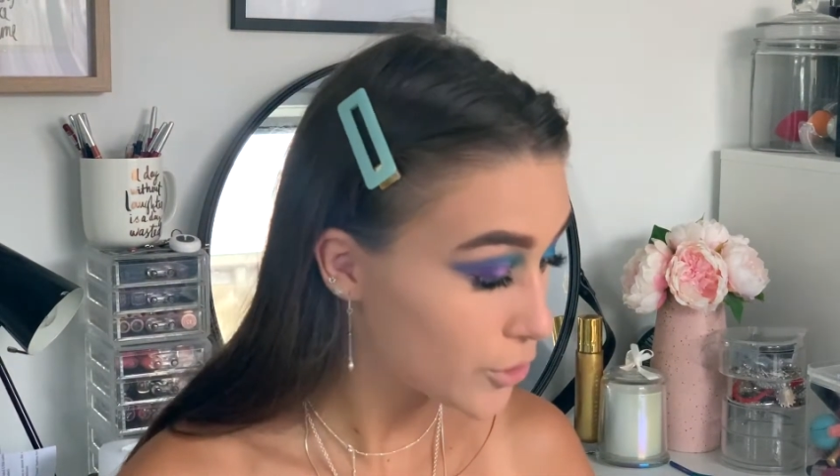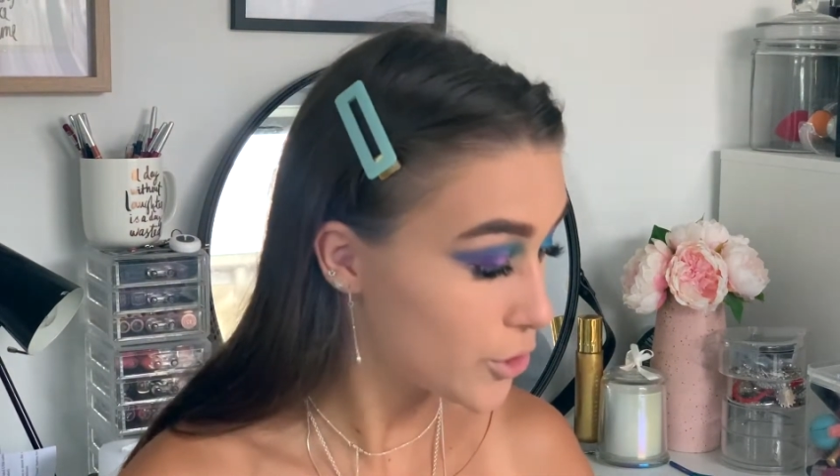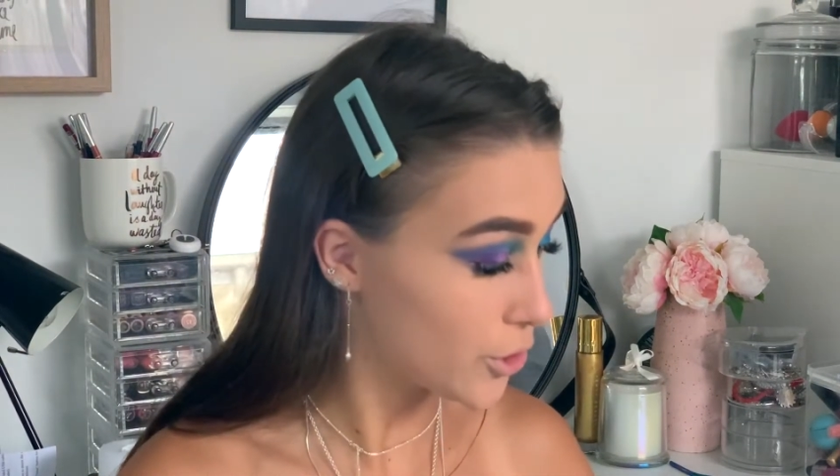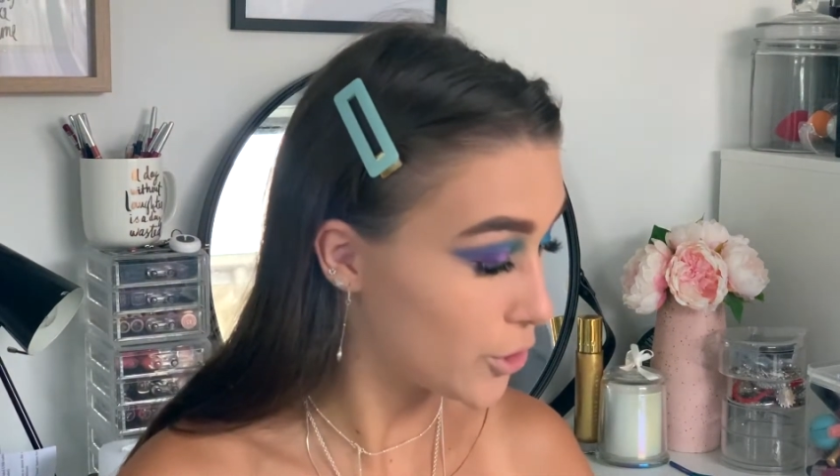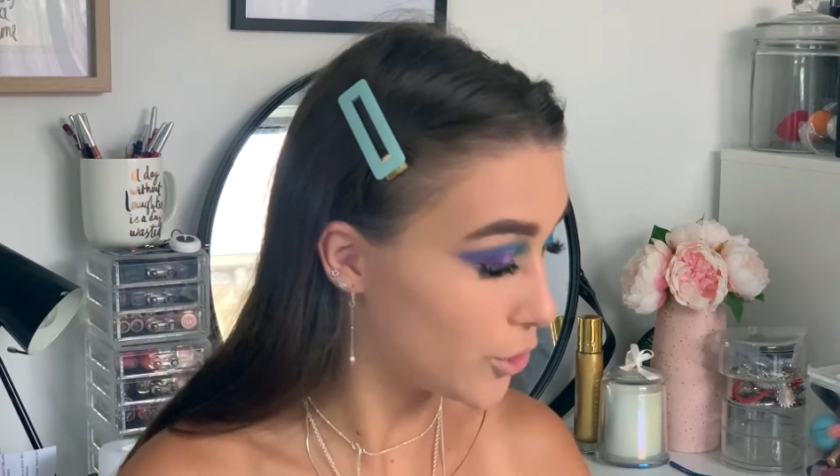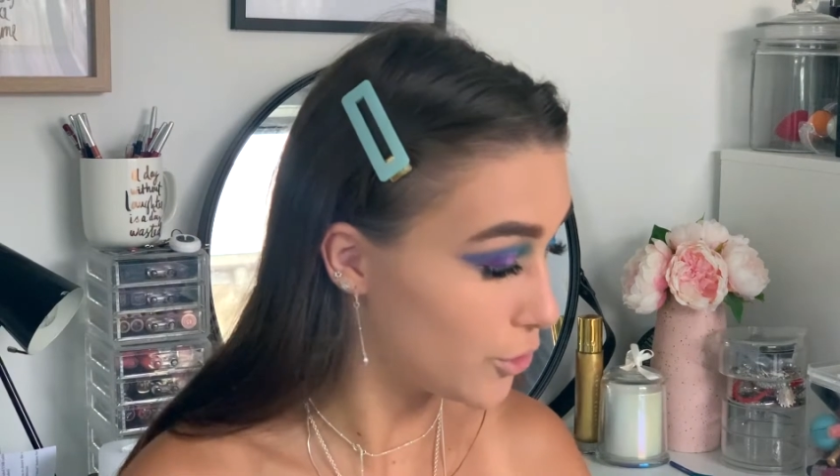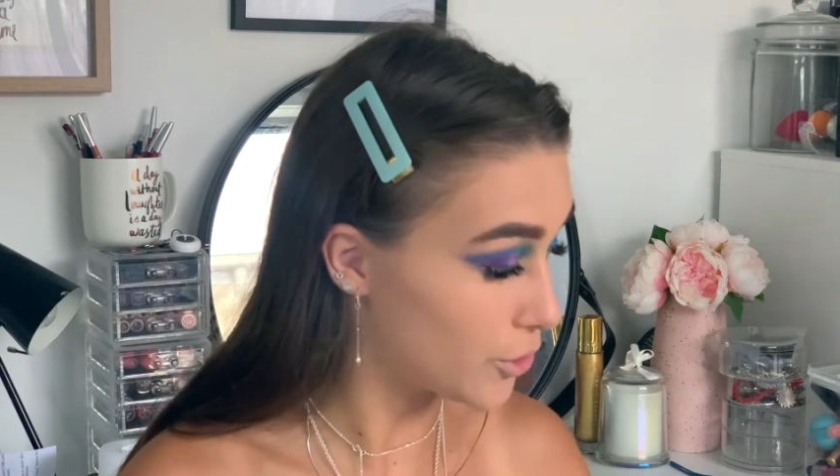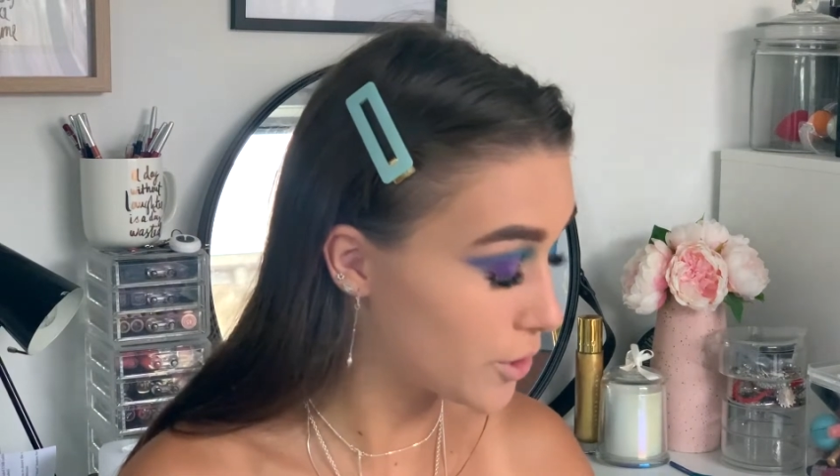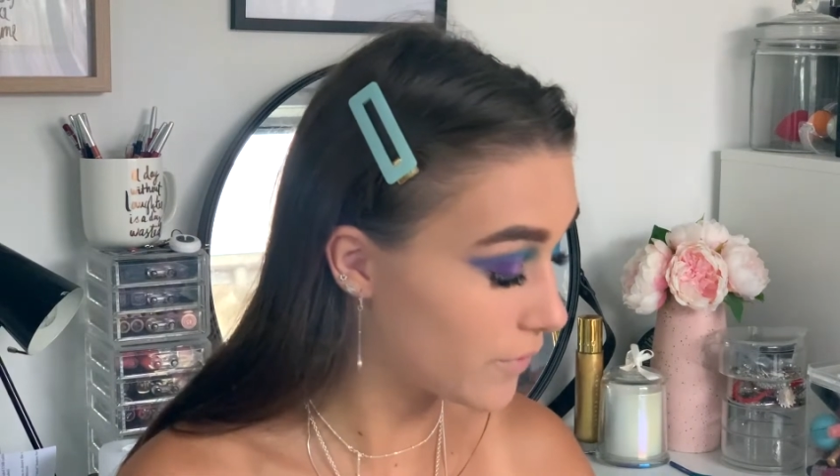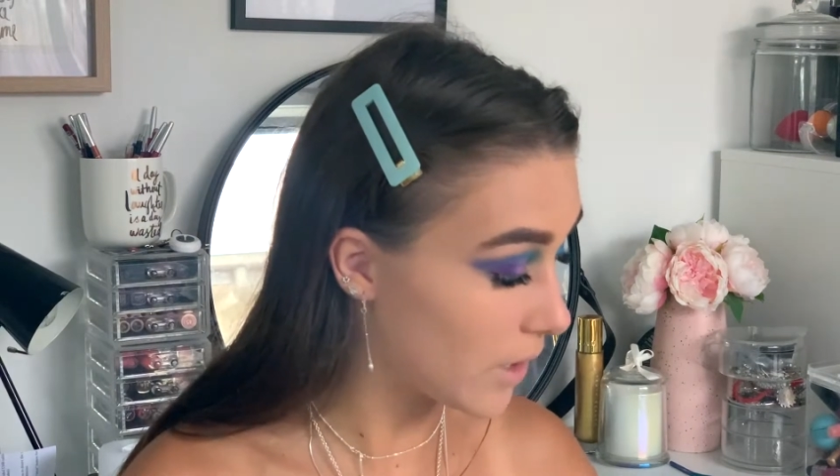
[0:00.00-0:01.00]
to
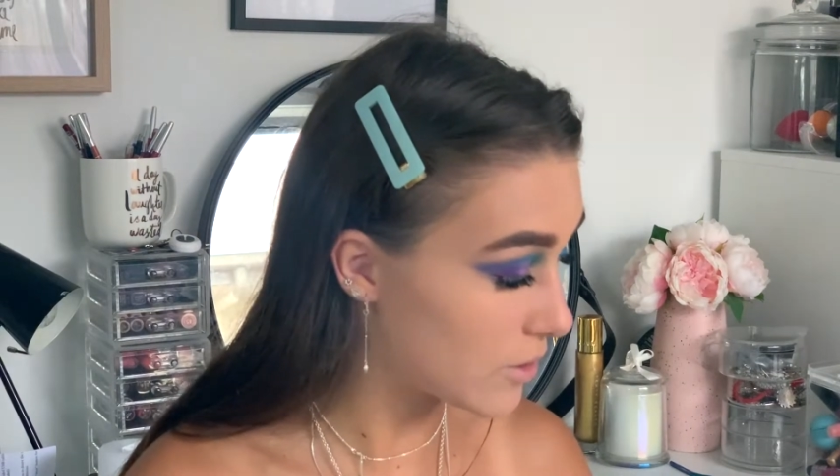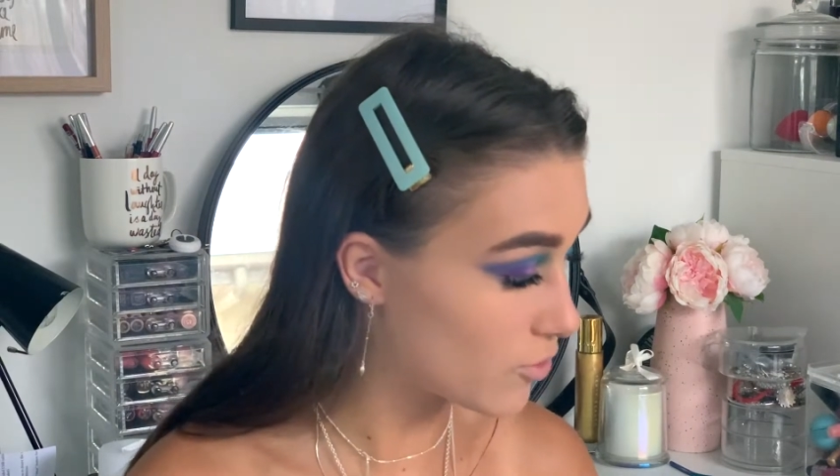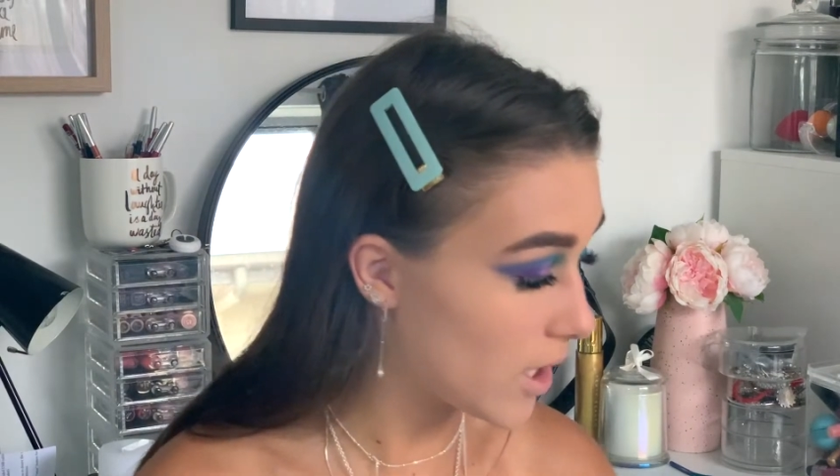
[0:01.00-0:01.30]
use for under